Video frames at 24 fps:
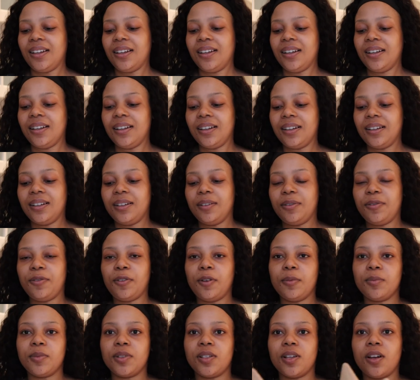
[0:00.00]
uh,
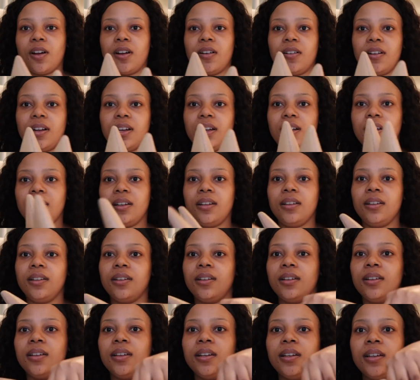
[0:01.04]
from Zara.
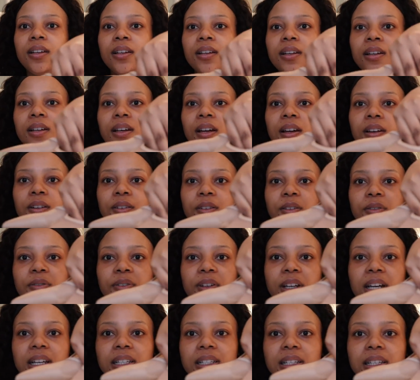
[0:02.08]
I don't know if
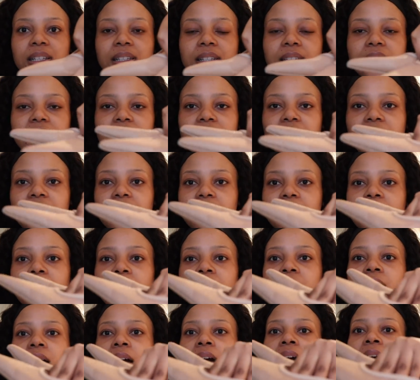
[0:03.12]
you guys can see
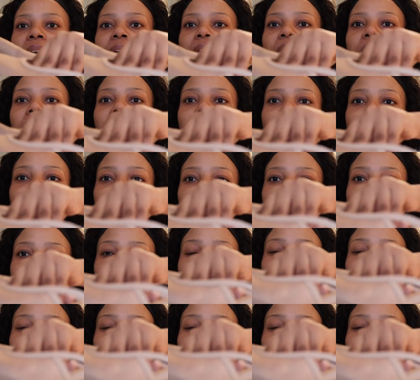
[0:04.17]
them. I got